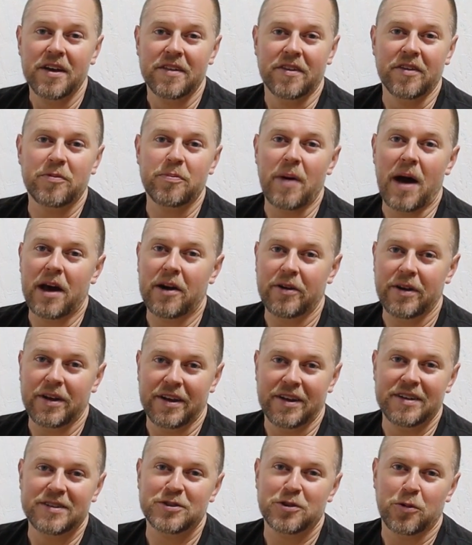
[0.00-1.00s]
This
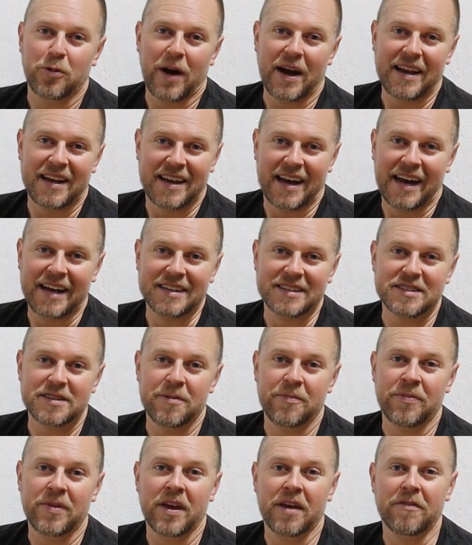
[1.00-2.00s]
battery is quite nice.
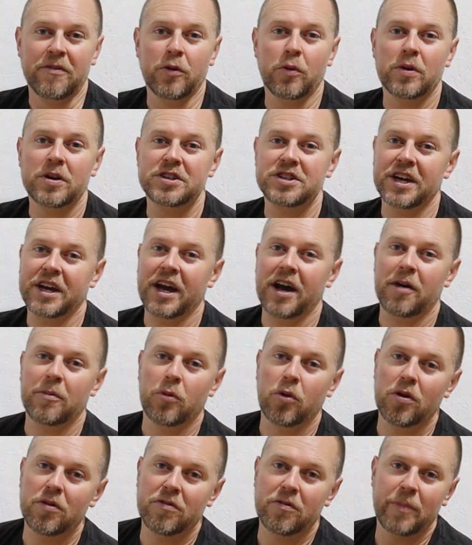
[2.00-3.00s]
If you want to check out
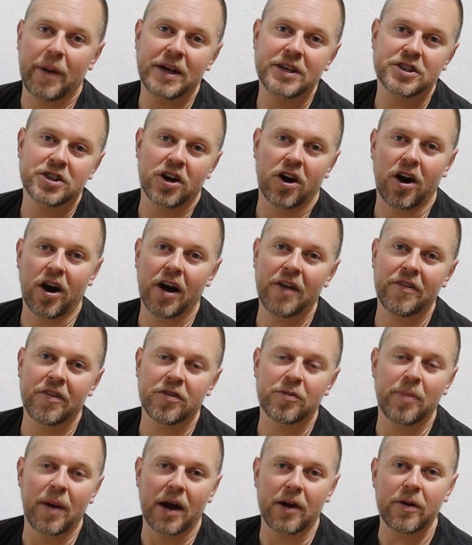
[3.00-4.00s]
more information on
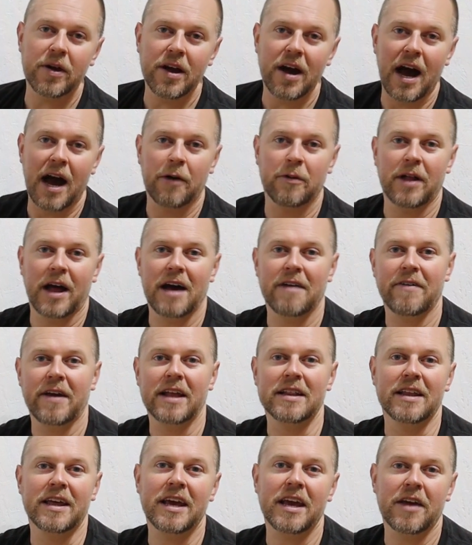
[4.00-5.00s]
this battery, I will have
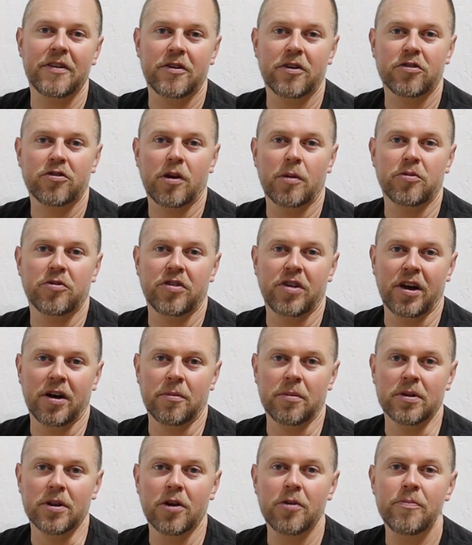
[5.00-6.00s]
a link in the description
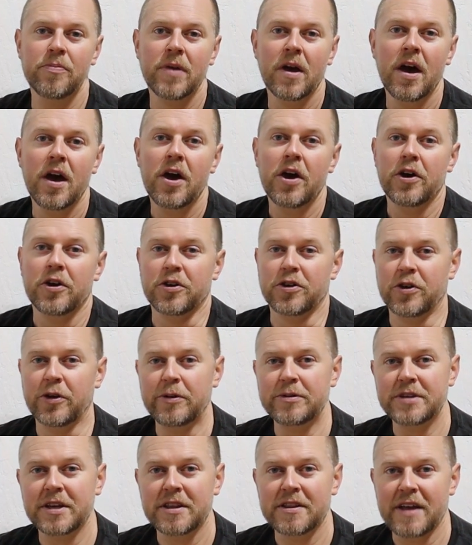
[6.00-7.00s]
down below.
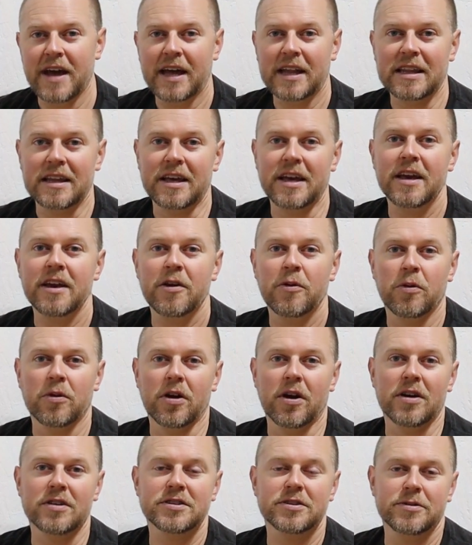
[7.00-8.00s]
Using that link will
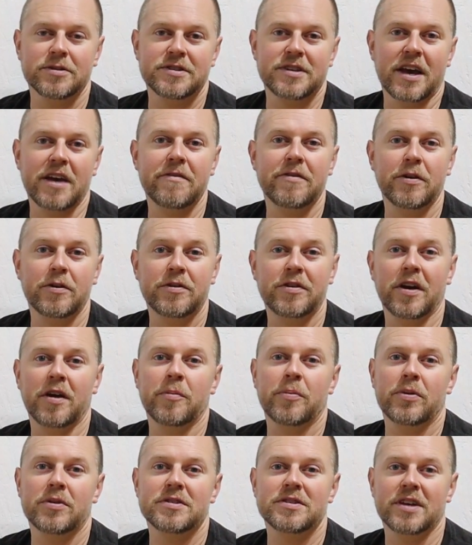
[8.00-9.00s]
also save you
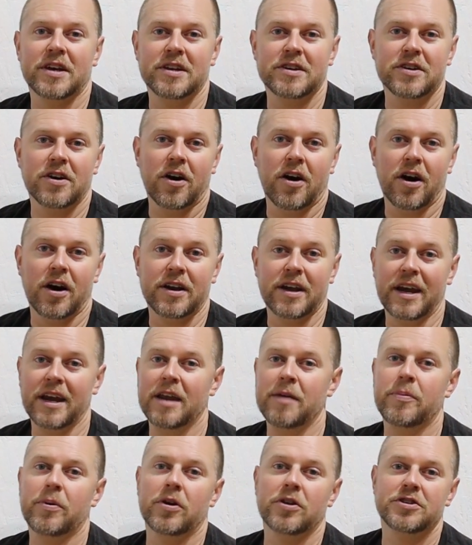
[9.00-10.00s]
10% on
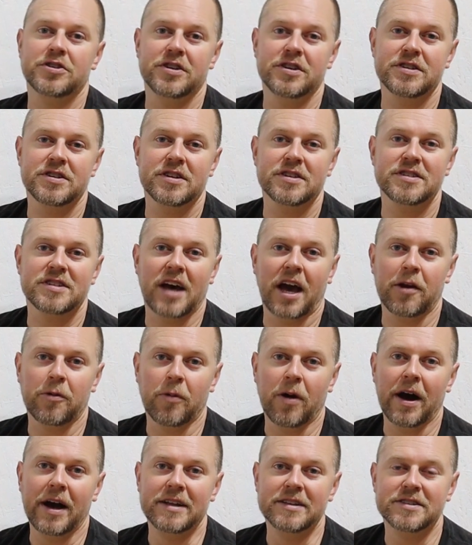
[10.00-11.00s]
any purchase
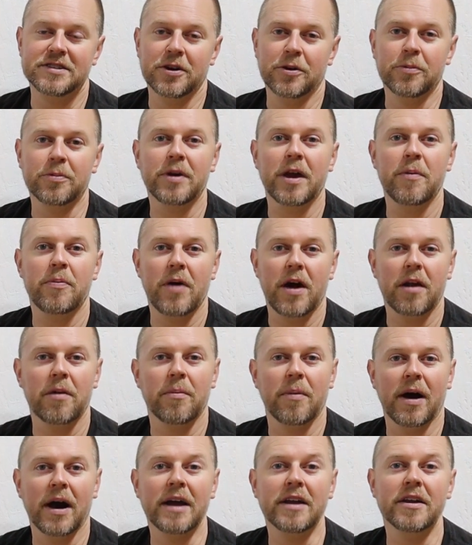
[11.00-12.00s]
site-wide, so keep that
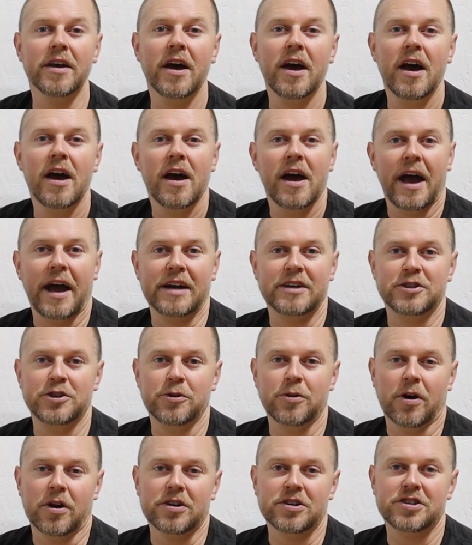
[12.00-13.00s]
in mind as
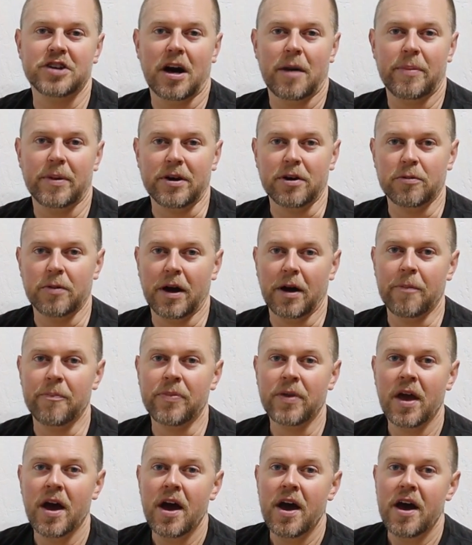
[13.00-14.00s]
you are shopping
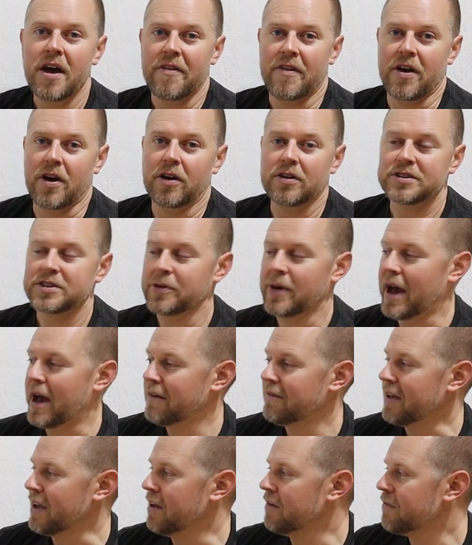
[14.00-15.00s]
around. They also
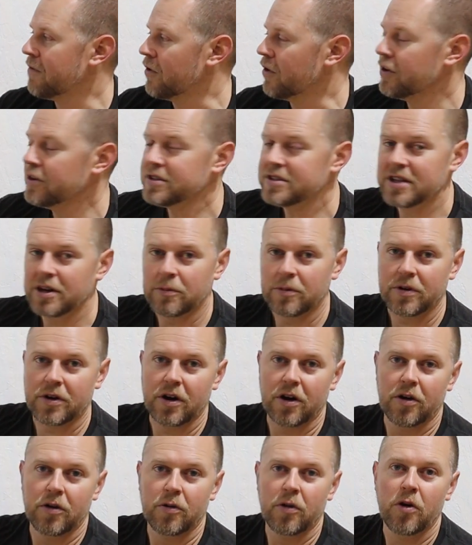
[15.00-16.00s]
have inverters that will
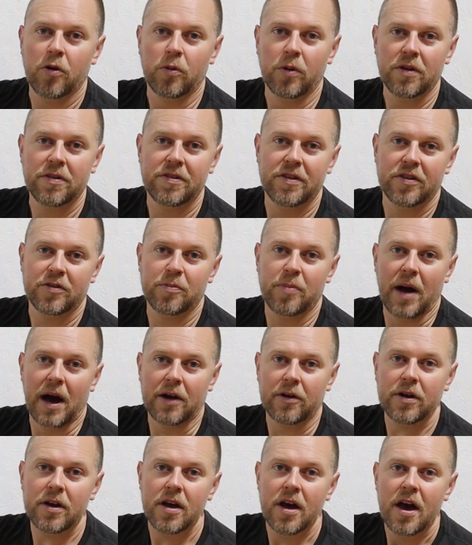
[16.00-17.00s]
go with this
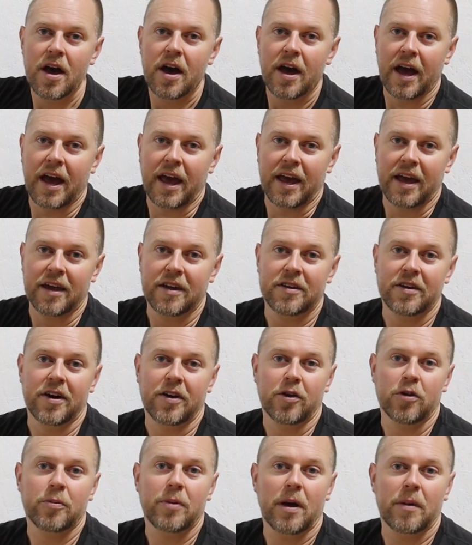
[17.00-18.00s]
battery, and uh,
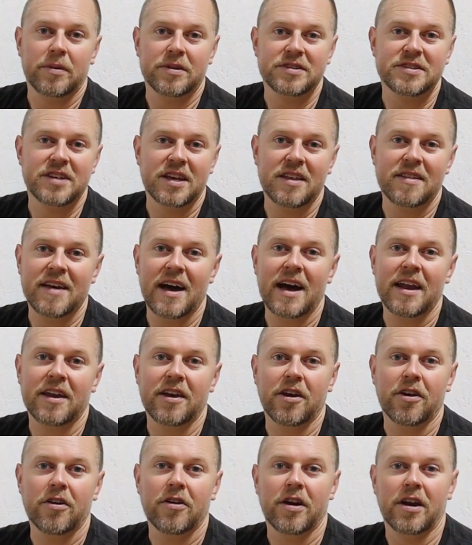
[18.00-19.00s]
you'll be able to see that
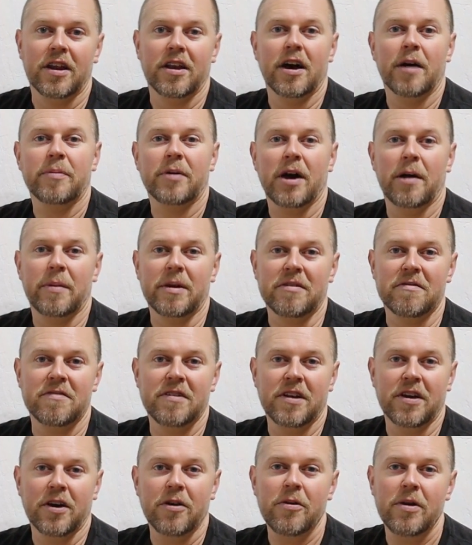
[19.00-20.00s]
here in an upcoming
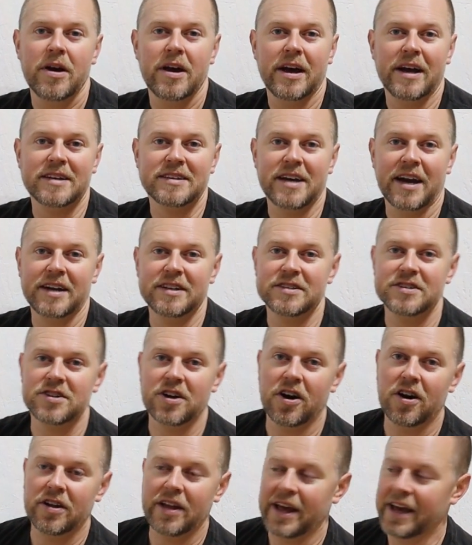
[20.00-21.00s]
video as I
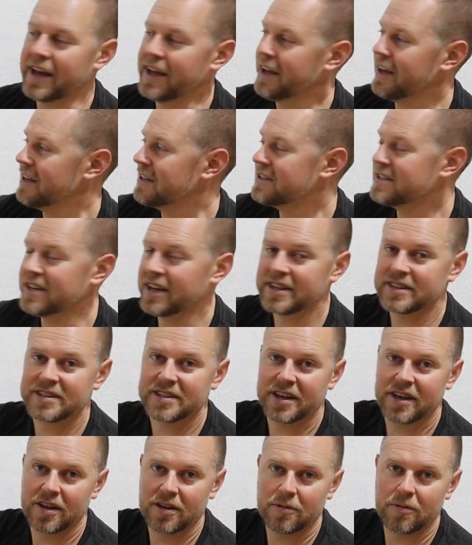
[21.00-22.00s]
install a
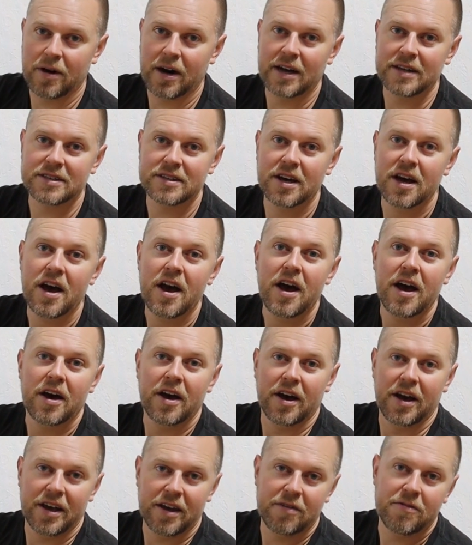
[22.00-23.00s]
6 kilowatt
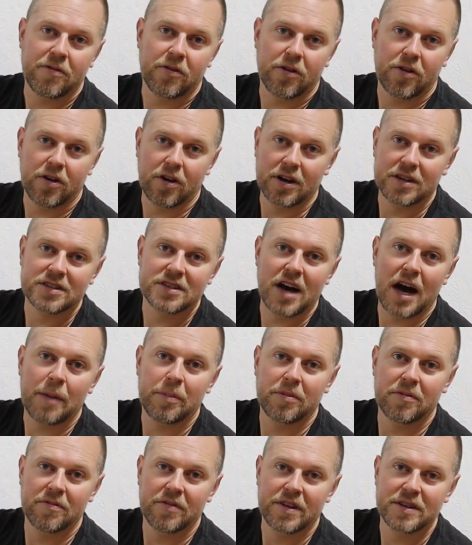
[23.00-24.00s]
uh, inverter on
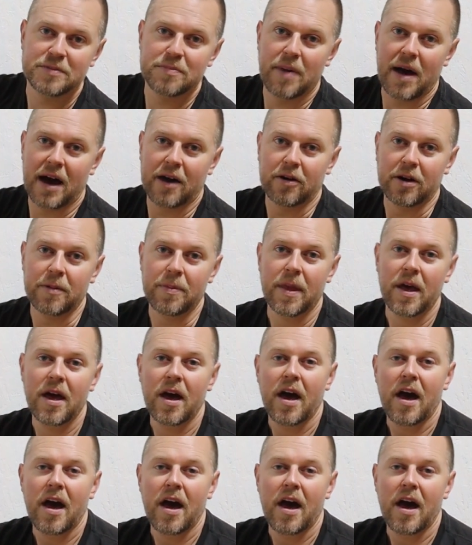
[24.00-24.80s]
top of this battery.